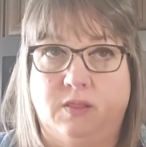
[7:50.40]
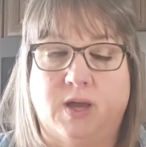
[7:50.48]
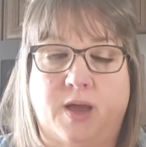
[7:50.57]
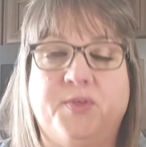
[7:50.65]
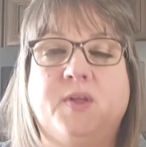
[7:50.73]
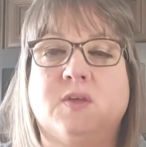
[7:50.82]

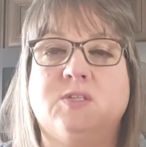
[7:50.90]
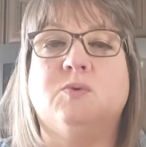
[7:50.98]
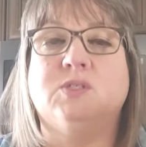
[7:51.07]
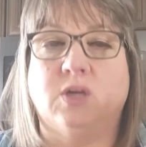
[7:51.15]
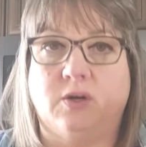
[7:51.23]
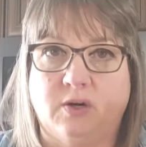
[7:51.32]
I think this
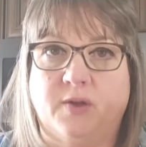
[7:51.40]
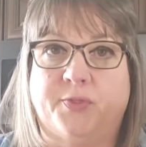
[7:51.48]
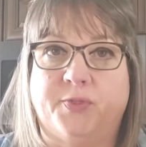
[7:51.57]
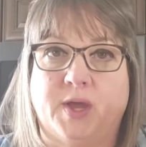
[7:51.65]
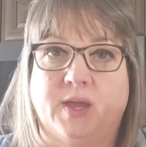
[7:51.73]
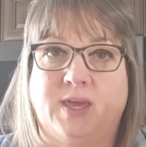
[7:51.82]
was a good
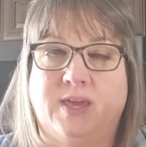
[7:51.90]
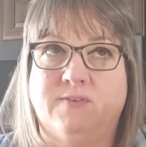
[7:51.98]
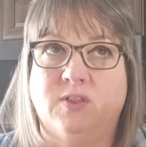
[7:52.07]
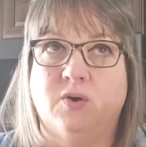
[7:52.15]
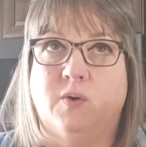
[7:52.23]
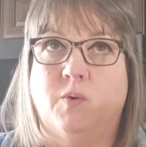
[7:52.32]
thing,
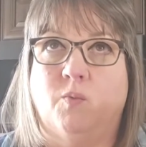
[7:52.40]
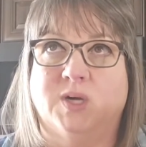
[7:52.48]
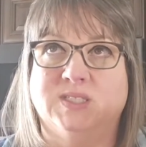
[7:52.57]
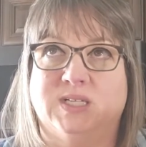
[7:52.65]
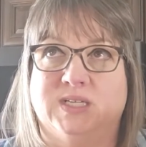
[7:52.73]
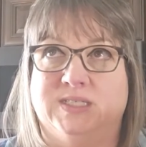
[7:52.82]
even though it
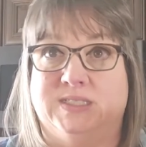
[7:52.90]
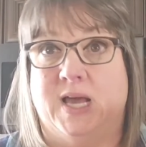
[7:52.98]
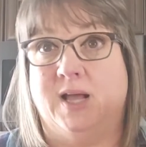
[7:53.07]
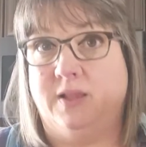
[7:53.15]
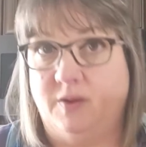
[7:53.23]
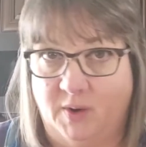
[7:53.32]
wasn't
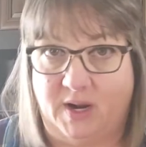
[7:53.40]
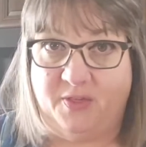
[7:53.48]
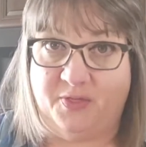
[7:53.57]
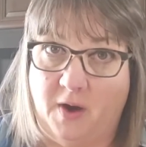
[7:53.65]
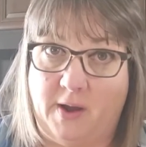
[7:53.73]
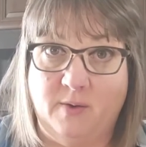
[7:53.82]
exactly what I
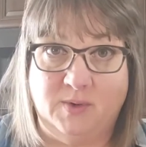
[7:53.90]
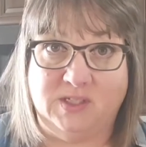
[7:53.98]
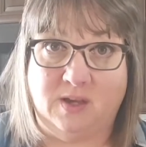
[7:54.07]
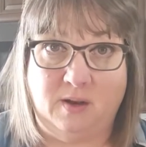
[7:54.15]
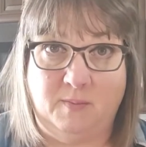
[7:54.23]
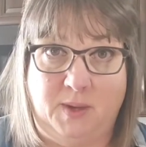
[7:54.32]
thought it was
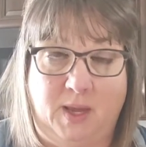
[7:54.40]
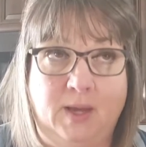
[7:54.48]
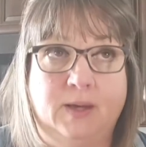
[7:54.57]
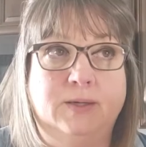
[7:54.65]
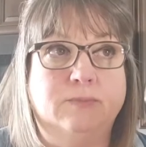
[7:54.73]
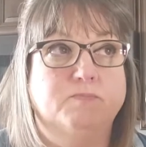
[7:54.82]
going to
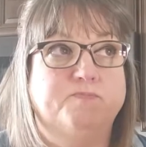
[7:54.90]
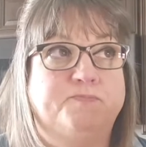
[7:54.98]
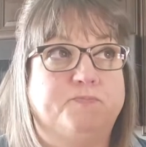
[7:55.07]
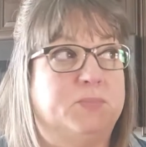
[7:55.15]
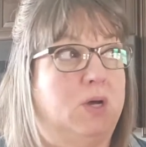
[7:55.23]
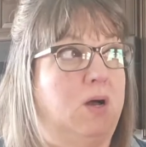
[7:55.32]
be.
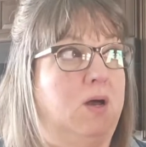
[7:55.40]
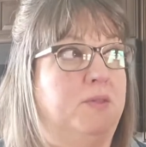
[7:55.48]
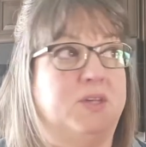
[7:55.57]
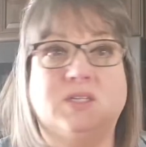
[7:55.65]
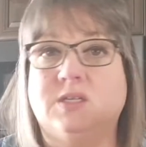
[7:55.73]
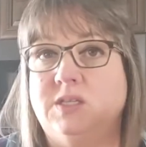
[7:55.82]

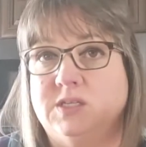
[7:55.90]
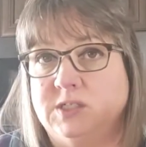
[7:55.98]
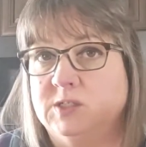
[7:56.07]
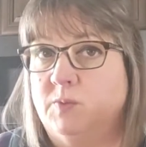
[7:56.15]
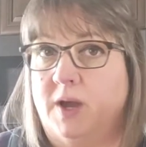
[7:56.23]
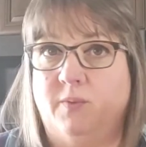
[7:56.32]
This
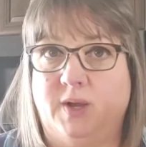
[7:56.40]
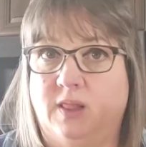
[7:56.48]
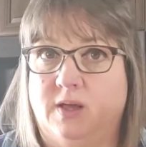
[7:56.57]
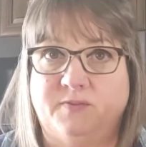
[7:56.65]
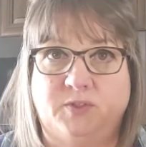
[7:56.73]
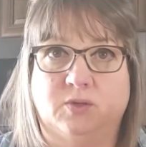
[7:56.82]
is why we
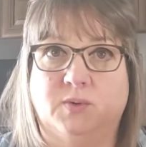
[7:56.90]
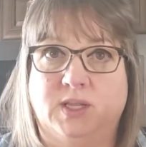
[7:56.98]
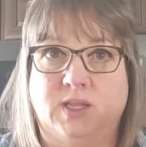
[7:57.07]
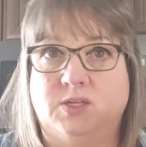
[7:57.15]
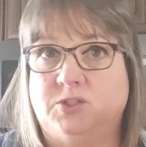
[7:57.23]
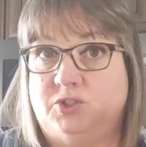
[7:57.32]
love doing
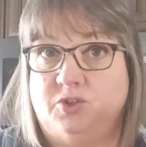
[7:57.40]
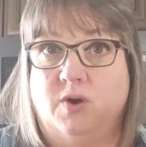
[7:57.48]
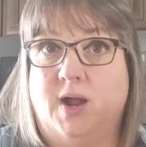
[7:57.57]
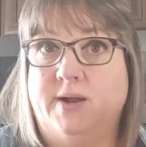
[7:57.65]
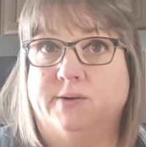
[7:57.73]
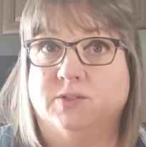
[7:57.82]
these
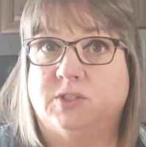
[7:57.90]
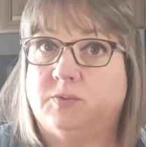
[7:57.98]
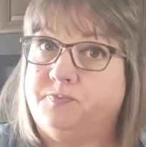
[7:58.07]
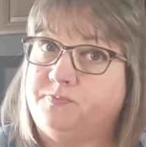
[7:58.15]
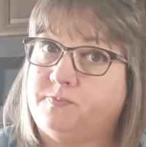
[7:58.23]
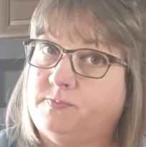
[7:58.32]
trials,
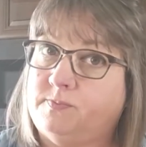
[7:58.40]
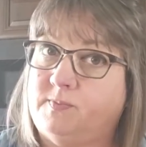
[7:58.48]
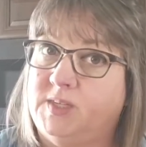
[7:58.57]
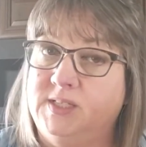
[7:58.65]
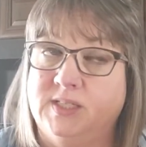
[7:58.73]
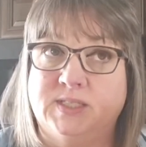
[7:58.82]

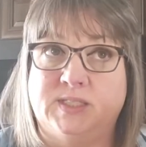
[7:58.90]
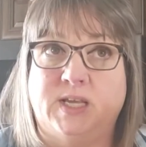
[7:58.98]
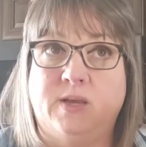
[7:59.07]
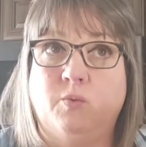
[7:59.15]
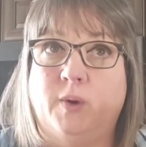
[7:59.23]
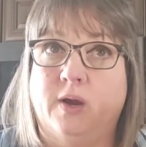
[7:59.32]
to
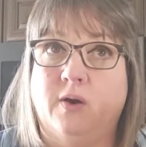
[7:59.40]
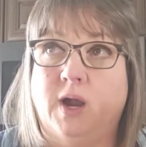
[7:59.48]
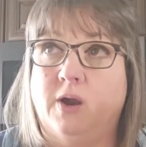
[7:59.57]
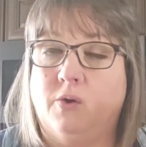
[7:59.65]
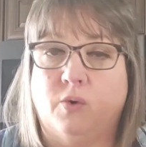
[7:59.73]
see where our